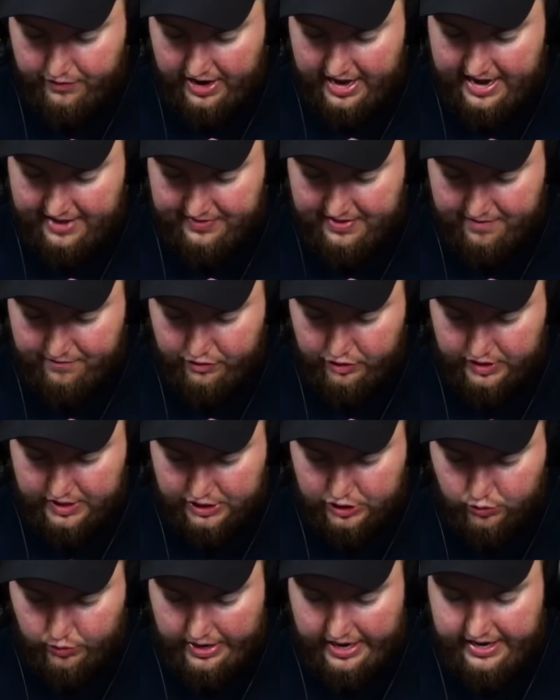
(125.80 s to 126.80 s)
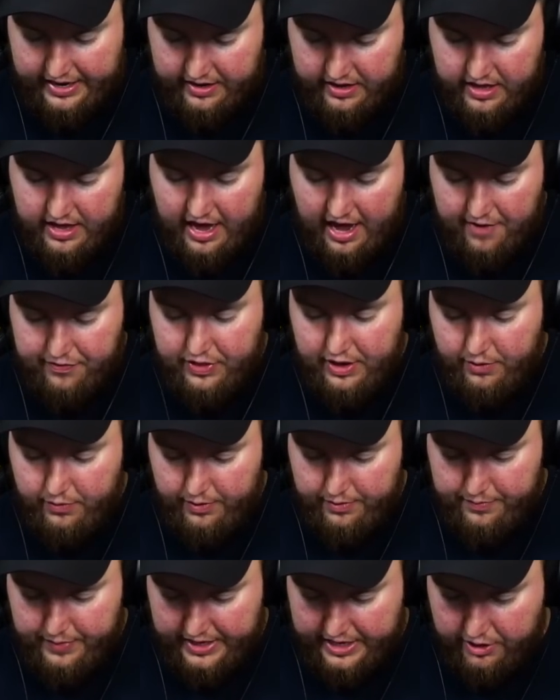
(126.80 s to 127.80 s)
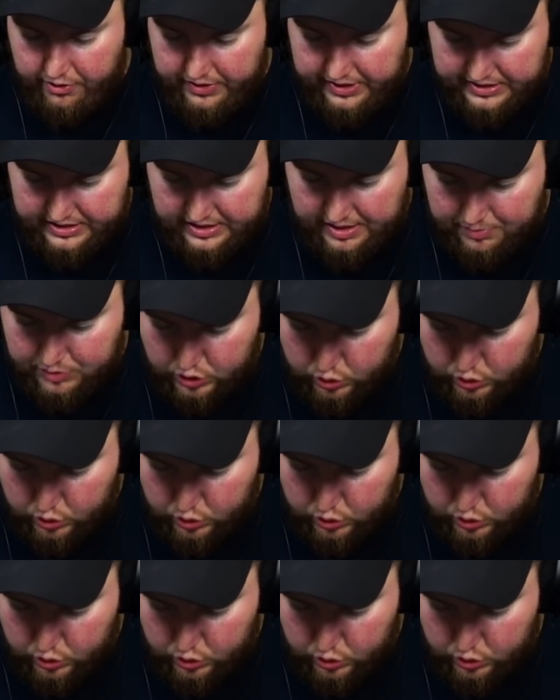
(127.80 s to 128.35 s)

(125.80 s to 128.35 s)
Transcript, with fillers: I had that for this raid, I think we would be going sub